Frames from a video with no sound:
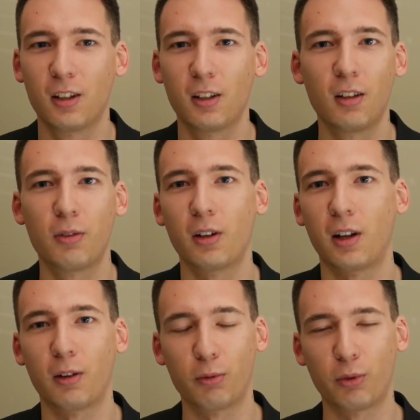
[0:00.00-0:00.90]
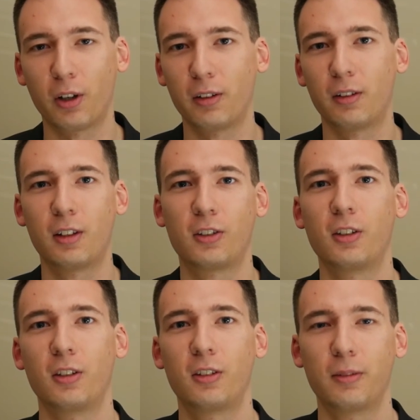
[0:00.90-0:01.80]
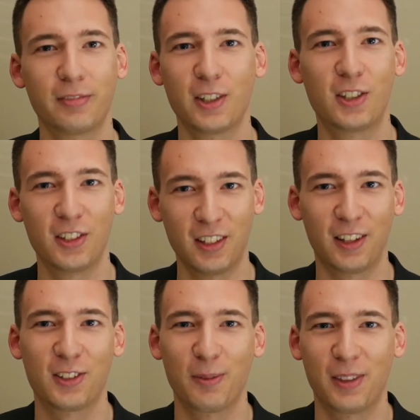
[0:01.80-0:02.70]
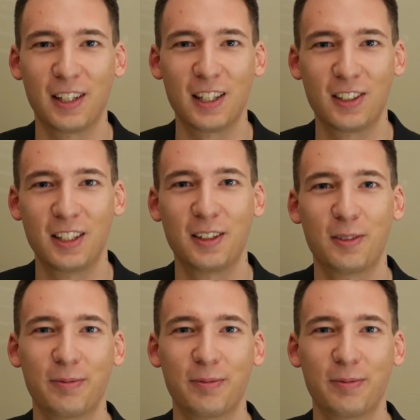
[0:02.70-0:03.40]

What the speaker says: if you're not having fun, this is not something easy.